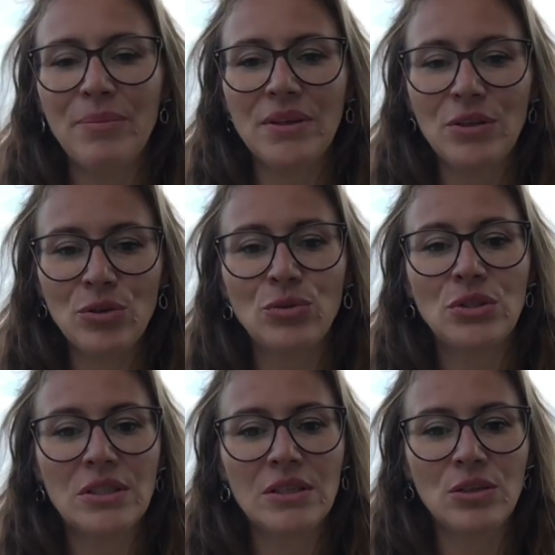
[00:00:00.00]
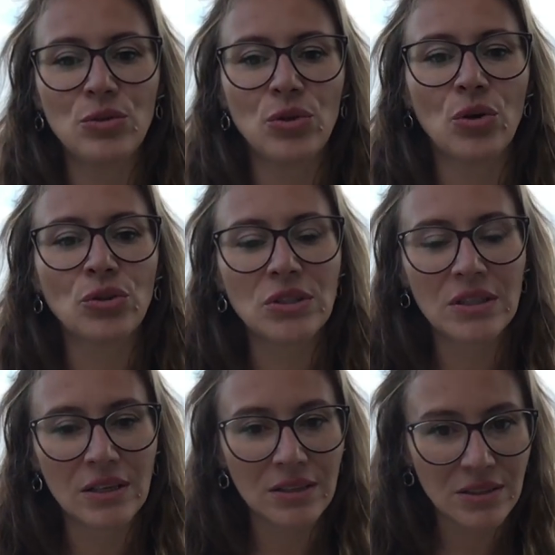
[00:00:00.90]
but you'll see, you'll notice
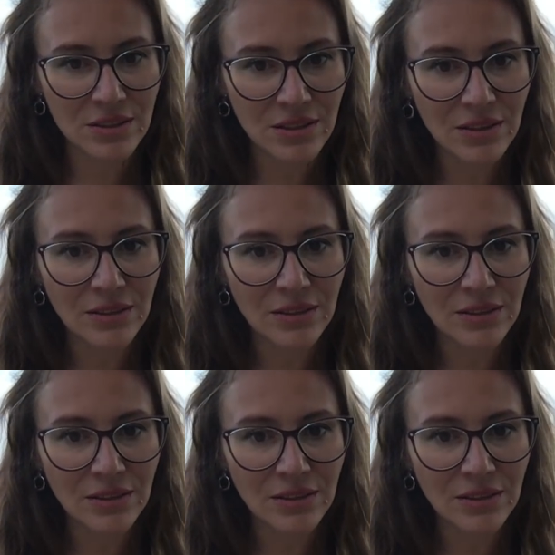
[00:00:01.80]
that it's